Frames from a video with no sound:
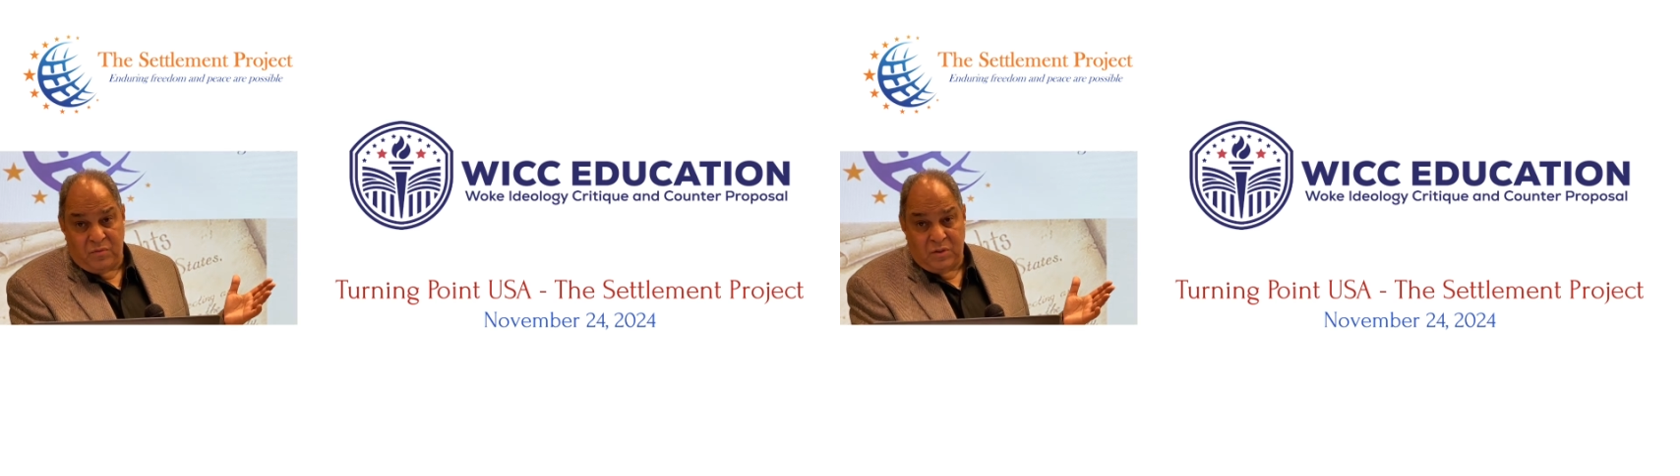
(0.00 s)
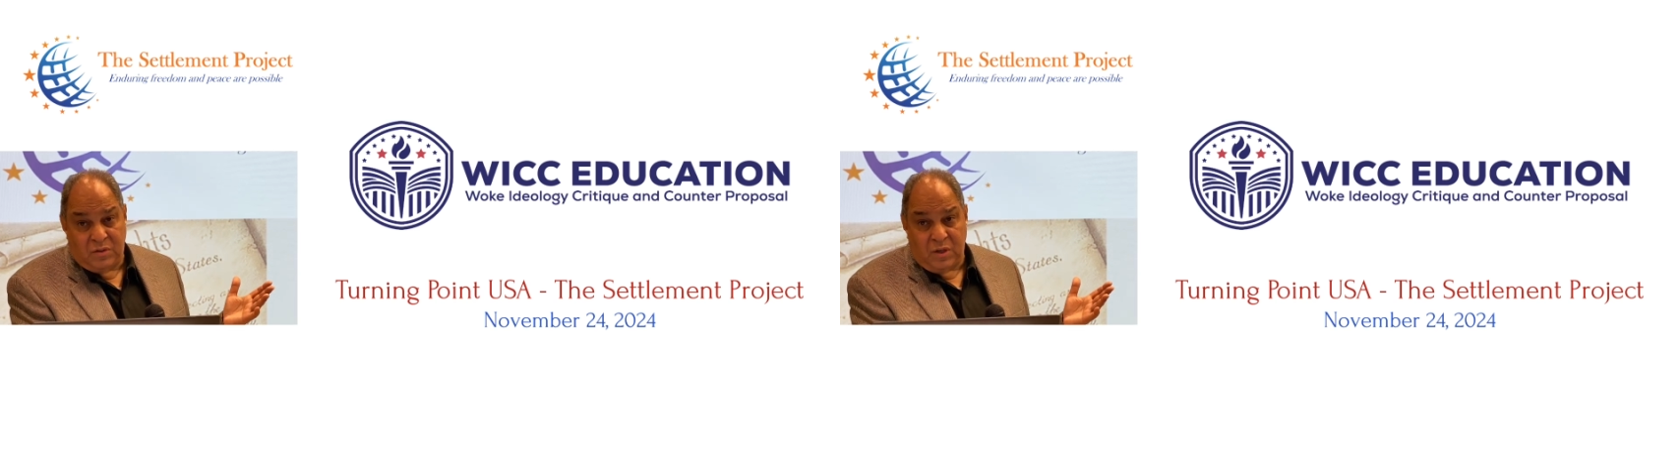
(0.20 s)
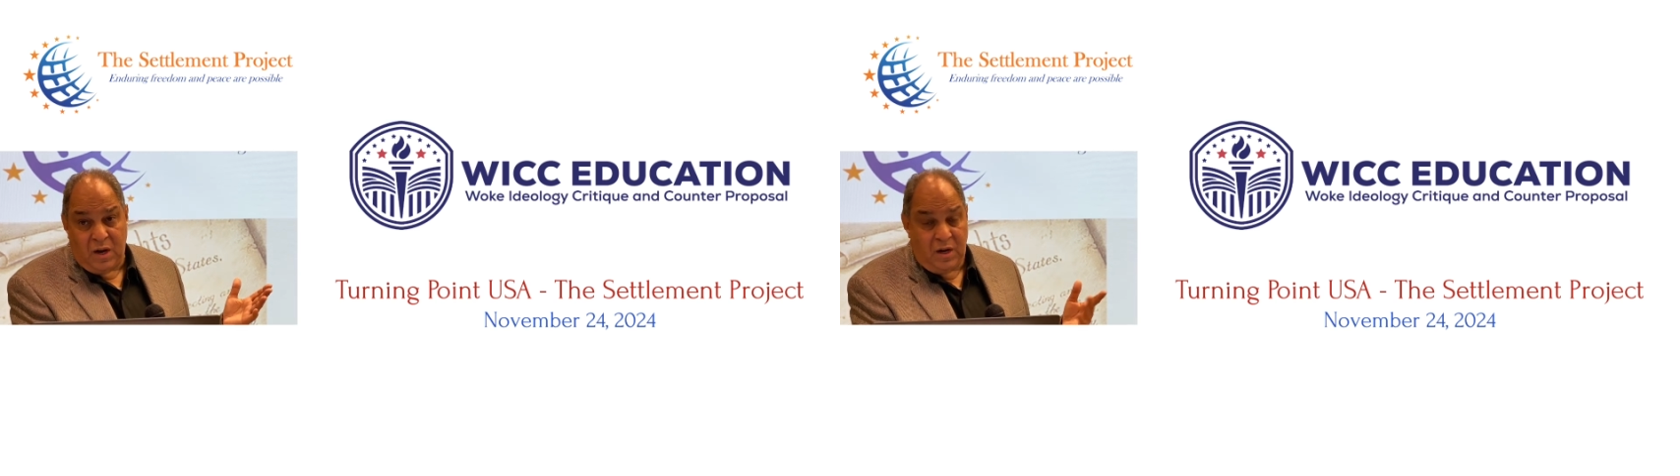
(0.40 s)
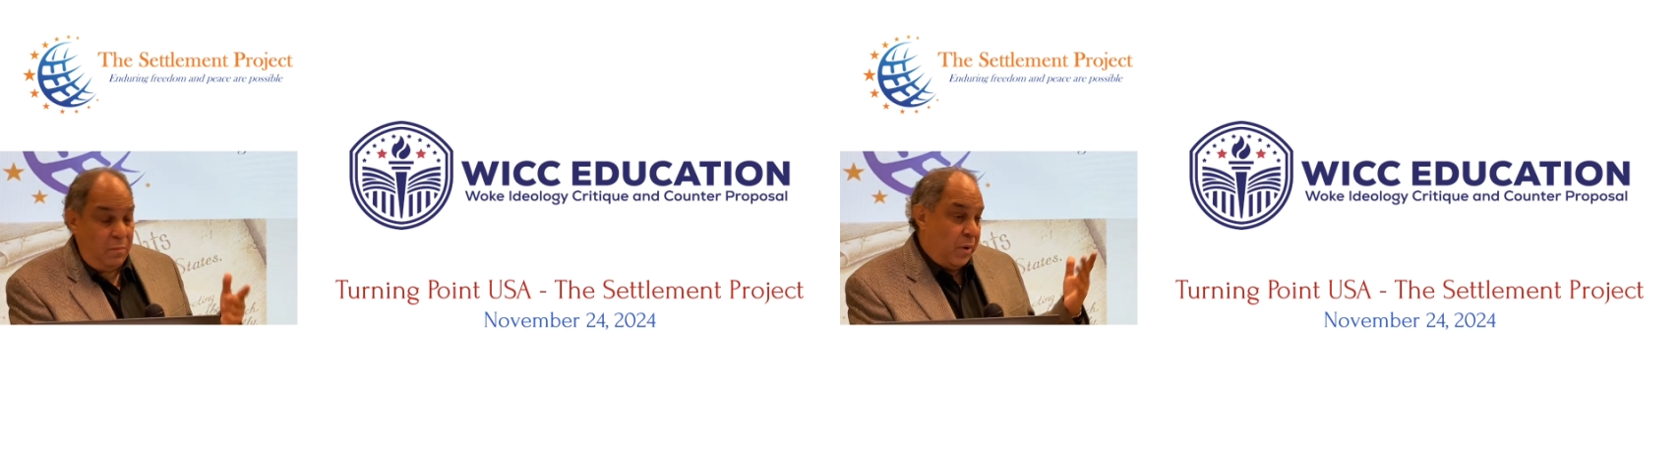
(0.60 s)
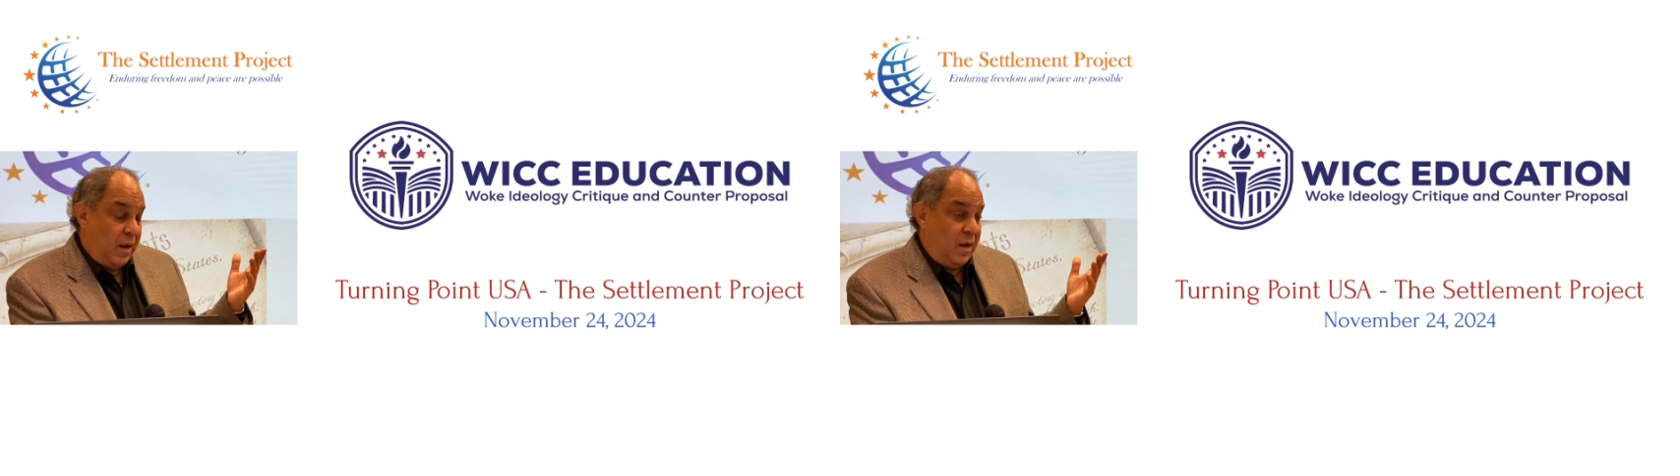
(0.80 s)
society
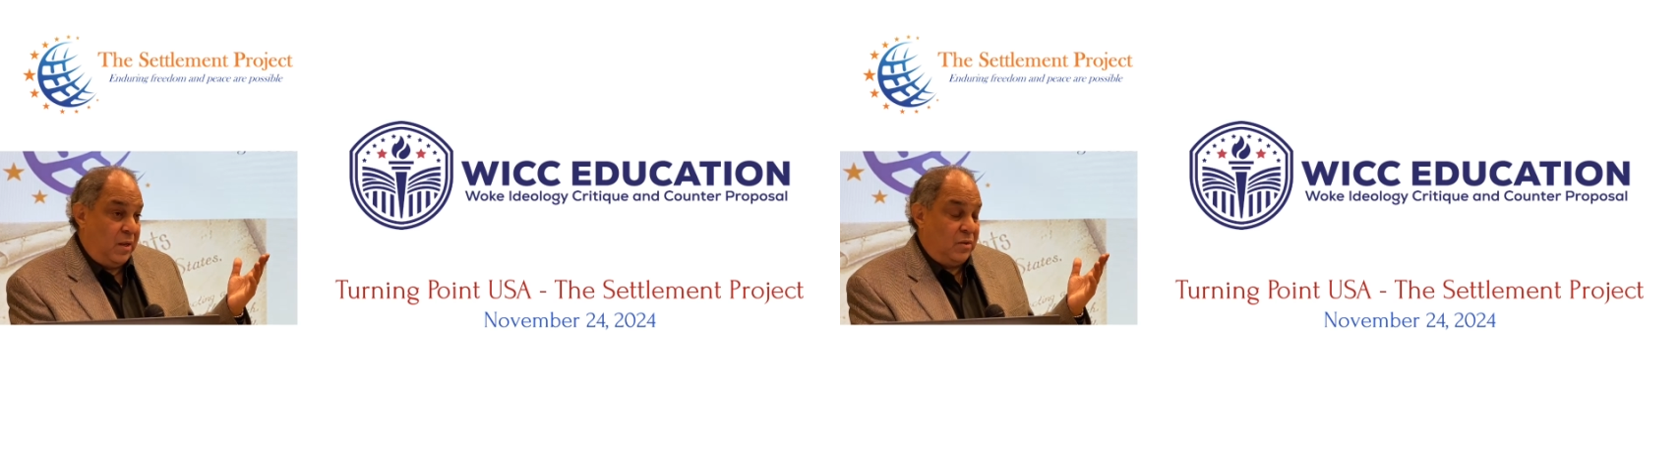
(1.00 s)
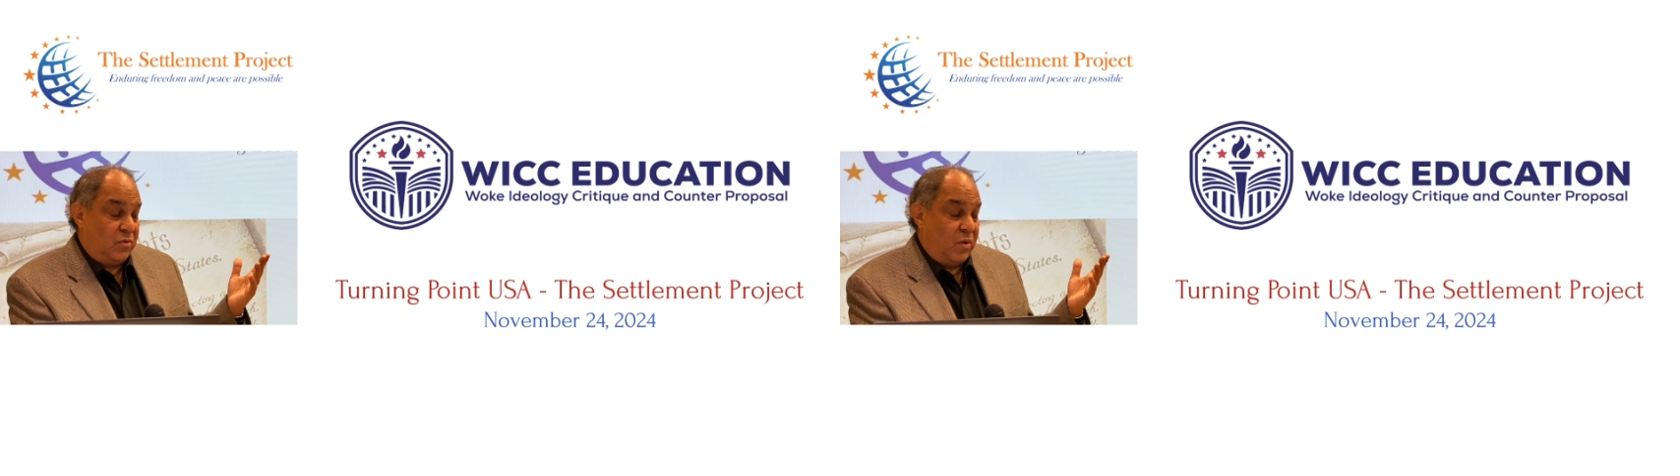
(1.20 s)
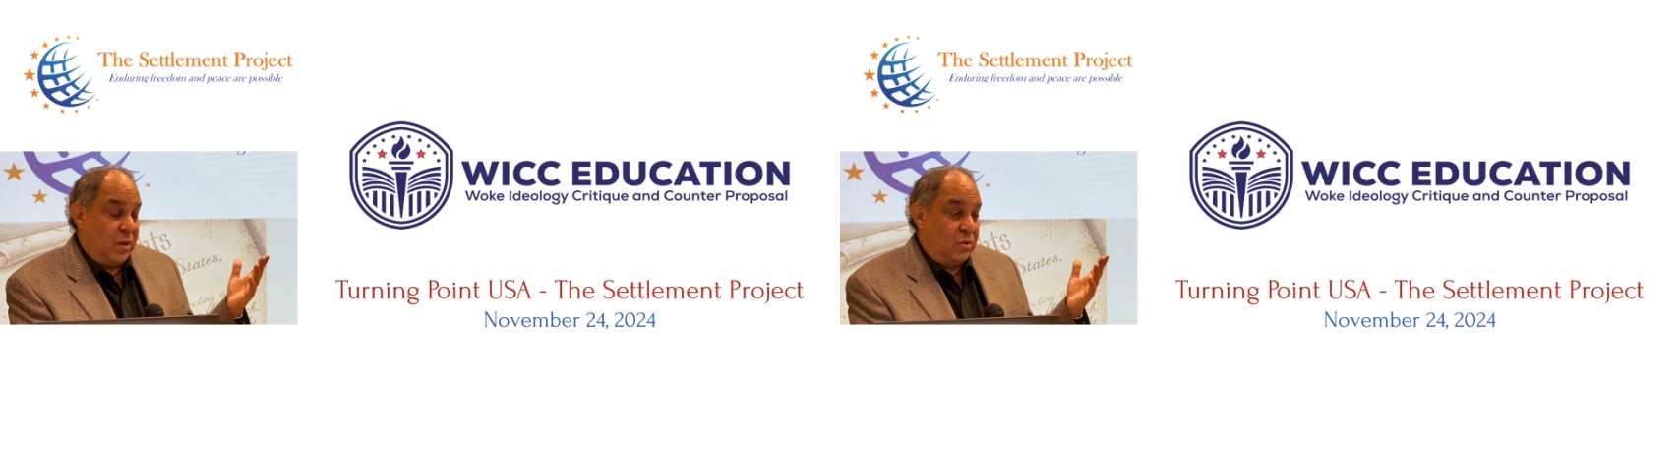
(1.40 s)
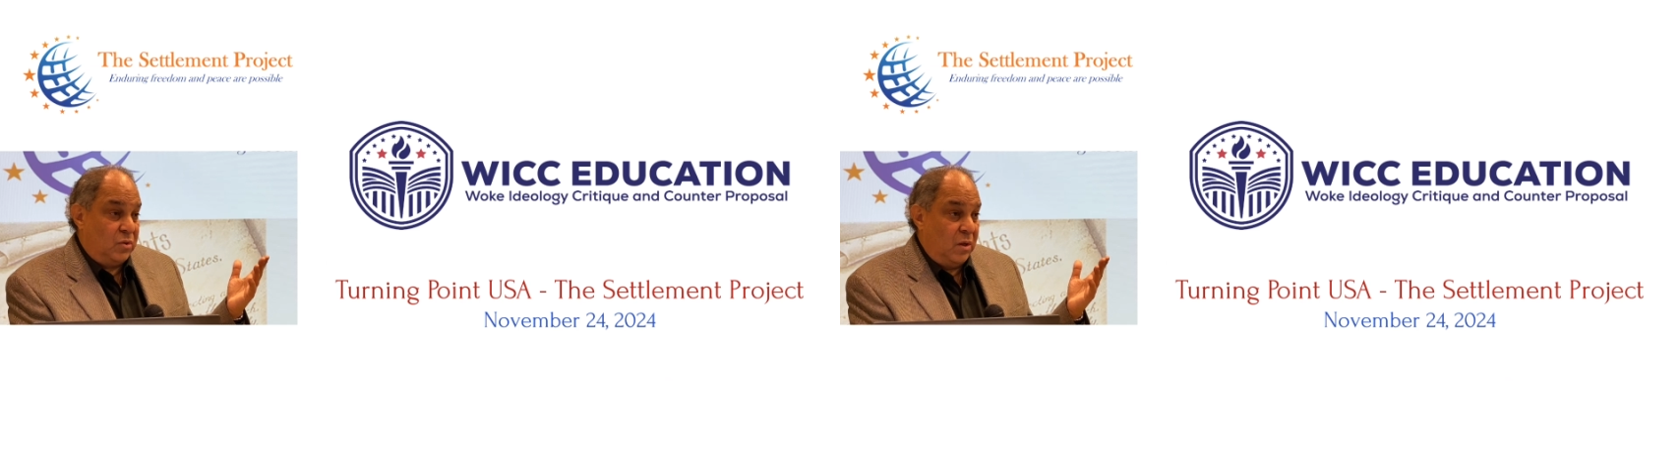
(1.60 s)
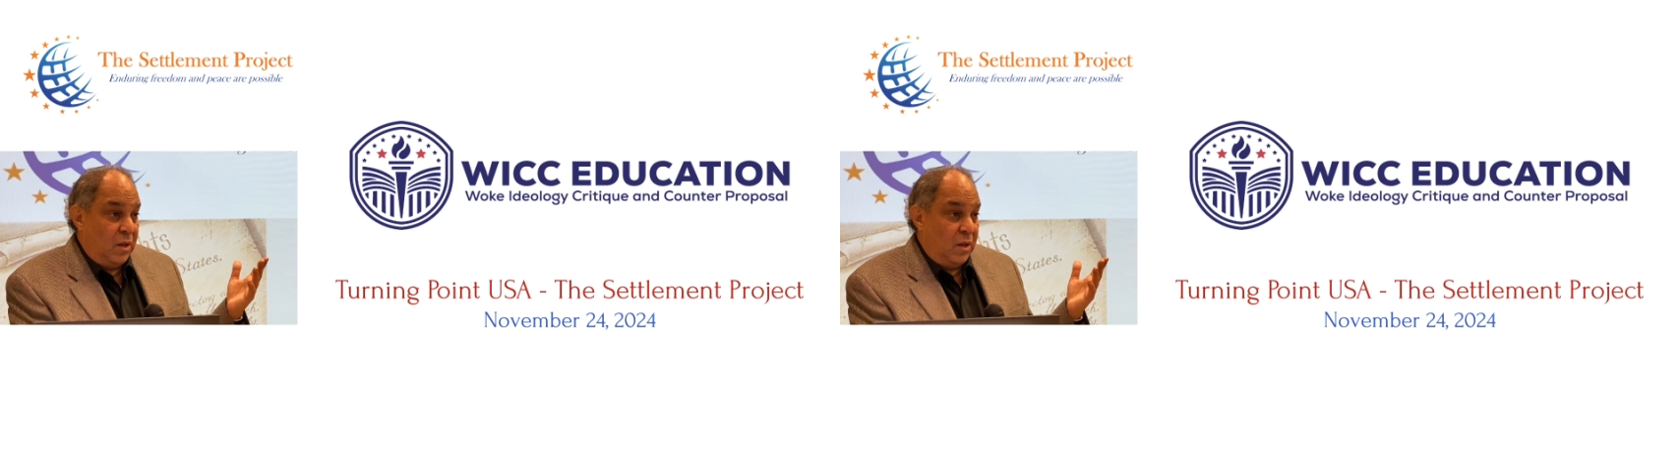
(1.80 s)
by any stretch.